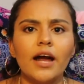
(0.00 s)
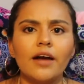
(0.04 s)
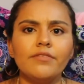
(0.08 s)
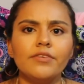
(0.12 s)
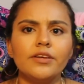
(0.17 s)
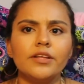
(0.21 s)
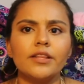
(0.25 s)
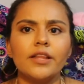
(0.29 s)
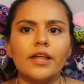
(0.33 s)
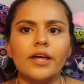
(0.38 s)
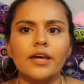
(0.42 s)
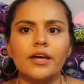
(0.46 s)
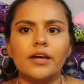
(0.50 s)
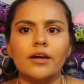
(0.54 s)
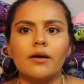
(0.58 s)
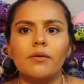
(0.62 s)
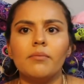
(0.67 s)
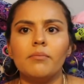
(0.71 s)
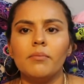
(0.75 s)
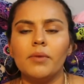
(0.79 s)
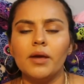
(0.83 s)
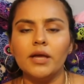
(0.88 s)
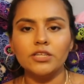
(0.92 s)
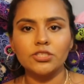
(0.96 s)
having like
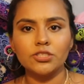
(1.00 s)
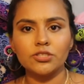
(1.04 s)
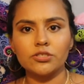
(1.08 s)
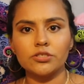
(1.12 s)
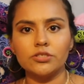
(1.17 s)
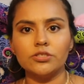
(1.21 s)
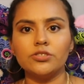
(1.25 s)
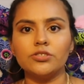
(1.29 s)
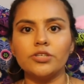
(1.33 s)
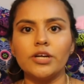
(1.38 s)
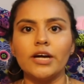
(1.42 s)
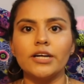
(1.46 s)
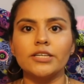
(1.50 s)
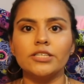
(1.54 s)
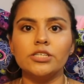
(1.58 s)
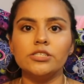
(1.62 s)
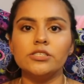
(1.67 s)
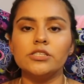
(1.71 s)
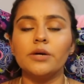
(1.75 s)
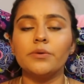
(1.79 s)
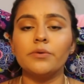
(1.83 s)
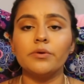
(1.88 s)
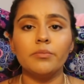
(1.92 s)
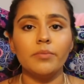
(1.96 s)
major
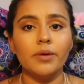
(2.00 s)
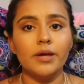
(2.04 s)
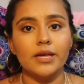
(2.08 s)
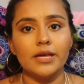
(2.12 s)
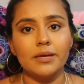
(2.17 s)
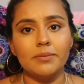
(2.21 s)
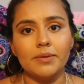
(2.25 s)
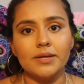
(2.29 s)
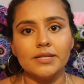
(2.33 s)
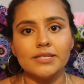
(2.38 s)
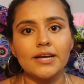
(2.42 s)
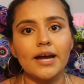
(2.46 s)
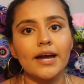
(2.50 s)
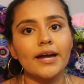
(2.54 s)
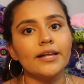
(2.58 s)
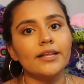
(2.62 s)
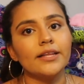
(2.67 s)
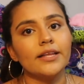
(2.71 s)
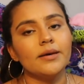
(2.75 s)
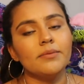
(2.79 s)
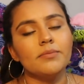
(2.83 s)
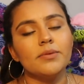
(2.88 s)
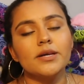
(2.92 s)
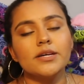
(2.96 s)
contractions that were making me
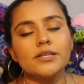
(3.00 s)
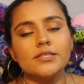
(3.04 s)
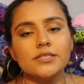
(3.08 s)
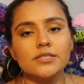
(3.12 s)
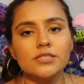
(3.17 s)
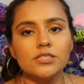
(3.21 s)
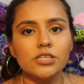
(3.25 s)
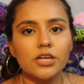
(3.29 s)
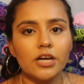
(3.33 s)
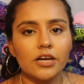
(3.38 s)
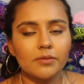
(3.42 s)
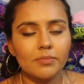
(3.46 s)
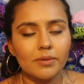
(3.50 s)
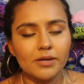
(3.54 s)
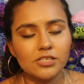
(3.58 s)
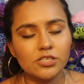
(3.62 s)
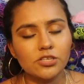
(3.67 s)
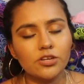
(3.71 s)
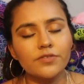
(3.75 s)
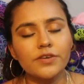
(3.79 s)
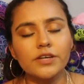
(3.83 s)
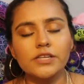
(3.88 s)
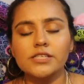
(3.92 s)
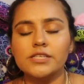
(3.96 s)
dilate, because they checked my
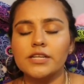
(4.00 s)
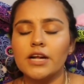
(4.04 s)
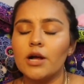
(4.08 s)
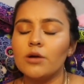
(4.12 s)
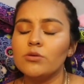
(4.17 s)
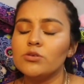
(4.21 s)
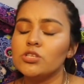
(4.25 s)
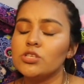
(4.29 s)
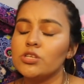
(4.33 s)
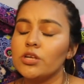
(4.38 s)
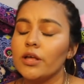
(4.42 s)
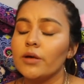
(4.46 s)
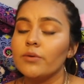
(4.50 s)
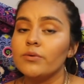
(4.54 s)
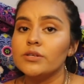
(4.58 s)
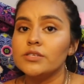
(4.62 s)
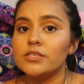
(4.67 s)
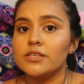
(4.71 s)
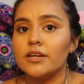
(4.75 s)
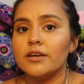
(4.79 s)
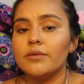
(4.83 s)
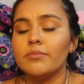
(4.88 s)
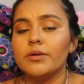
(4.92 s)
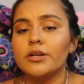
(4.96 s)
cervix and I was still at
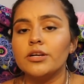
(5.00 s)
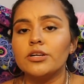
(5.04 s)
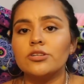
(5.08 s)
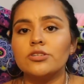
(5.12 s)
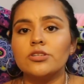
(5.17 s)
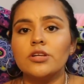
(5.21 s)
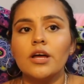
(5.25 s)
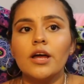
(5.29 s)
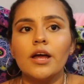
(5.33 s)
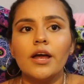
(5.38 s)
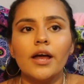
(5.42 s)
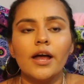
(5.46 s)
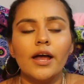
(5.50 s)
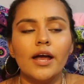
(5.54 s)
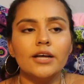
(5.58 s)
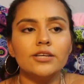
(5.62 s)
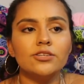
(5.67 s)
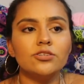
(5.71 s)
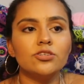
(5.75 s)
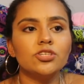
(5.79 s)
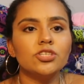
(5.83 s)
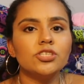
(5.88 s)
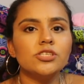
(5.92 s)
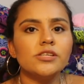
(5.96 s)
1 centimeters.
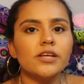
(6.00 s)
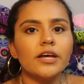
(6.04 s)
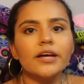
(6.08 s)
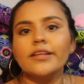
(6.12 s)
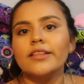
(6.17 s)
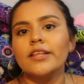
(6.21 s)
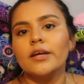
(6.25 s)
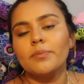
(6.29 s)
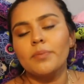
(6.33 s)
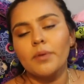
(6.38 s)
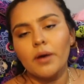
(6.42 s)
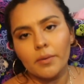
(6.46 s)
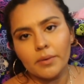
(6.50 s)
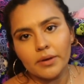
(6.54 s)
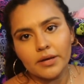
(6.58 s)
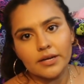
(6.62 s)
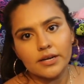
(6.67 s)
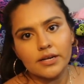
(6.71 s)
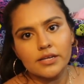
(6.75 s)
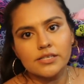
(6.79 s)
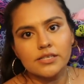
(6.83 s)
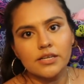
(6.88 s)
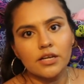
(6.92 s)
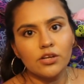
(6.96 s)
And so she's like, they're probably
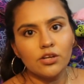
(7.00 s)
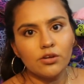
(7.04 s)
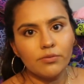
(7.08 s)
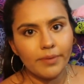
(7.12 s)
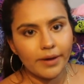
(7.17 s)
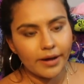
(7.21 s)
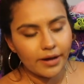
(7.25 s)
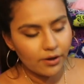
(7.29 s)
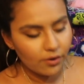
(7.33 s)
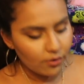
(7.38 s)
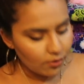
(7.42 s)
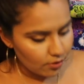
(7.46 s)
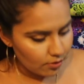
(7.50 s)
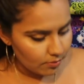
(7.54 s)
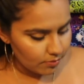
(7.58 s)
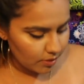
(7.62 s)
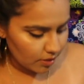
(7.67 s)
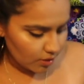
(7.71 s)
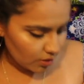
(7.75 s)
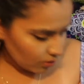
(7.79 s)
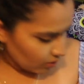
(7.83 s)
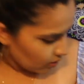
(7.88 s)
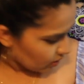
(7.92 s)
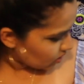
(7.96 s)
gonna send you back home,
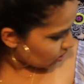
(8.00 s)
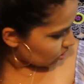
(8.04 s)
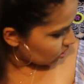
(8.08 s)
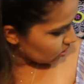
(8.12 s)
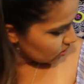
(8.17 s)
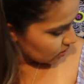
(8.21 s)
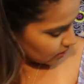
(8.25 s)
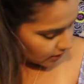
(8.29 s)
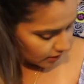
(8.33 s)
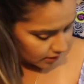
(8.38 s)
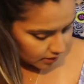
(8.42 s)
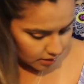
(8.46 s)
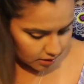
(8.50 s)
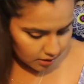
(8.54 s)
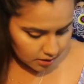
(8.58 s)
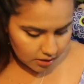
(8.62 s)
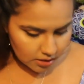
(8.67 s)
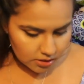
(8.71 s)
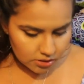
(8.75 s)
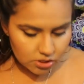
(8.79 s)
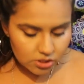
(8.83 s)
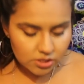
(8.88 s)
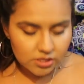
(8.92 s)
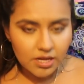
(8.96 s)
you know, and
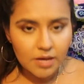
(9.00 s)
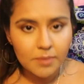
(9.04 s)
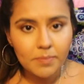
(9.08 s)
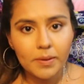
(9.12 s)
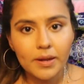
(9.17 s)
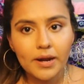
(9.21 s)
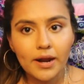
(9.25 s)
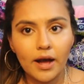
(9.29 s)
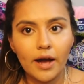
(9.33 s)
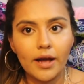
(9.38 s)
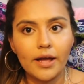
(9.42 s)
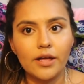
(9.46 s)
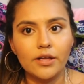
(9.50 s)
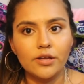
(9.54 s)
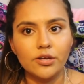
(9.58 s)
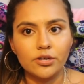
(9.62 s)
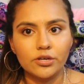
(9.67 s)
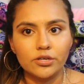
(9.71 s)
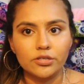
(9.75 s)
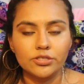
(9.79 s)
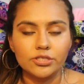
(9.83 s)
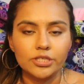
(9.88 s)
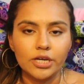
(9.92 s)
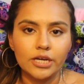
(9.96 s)
just keep an eye on
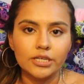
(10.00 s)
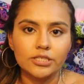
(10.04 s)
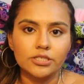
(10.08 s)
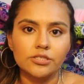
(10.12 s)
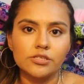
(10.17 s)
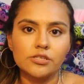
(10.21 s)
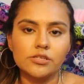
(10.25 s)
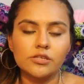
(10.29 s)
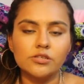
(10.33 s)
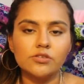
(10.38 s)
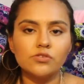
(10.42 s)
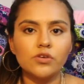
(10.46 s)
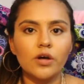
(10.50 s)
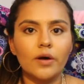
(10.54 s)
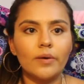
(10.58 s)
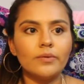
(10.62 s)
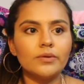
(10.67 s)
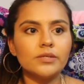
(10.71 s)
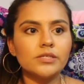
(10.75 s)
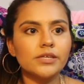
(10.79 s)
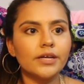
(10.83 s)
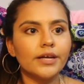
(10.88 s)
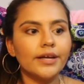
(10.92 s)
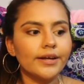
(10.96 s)
your contractions. And so I
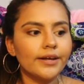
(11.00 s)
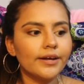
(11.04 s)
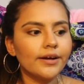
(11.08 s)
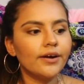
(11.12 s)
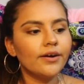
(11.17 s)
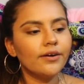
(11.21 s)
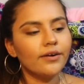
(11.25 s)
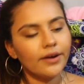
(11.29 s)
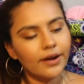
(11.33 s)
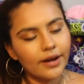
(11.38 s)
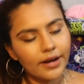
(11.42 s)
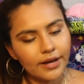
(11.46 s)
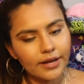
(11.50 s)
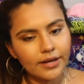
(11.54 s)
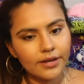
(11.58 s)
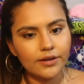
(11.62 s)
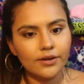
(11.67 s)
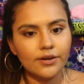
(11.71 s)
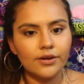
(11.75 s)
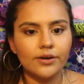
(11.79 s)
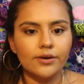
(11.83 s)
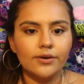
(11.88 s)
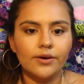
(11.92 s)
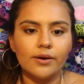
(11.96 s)
was like, all right,
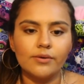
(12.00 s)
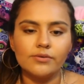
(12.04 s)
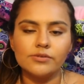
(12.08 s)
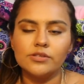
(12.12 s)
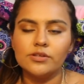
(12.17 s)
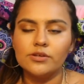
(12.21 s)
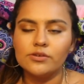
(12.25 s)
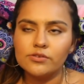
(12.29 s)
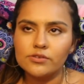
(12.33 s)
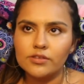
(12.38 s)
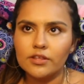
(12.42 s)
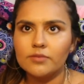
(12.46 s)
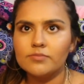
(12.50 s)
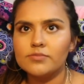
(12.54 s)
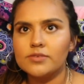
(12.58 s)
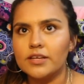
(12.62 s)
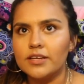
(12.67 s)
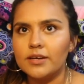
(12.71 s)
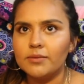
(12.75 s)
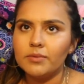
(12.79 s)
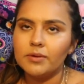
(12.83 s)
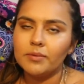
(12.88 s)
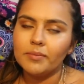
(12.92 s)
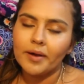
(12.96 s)
you know, I was used to them
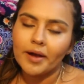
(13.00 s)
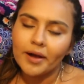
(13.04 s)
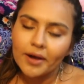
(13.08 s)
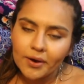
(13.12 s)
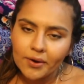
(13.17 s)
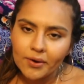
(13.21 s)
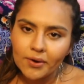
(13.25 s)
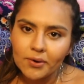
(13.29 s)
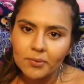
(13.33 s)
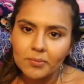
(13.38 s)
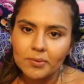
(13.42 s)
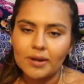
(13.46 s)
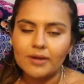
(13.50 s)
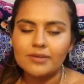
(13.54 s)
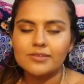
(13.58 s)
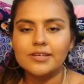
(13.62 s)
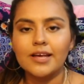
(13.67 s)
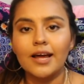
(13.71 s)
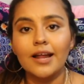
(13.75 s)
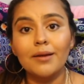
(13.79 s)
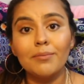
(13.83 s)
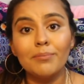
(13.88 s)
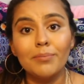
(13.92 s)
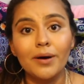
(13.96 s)
sending me back home, and I was
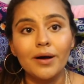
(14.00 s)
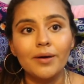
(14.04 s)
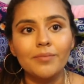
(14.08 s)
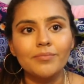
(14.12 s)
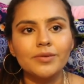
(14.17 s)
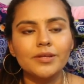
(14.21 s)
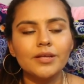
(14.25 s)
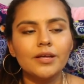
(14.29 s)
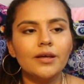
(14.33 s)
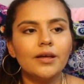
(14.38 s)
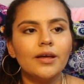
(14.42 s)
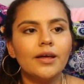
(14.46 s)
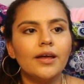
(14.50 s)
kind of bummed.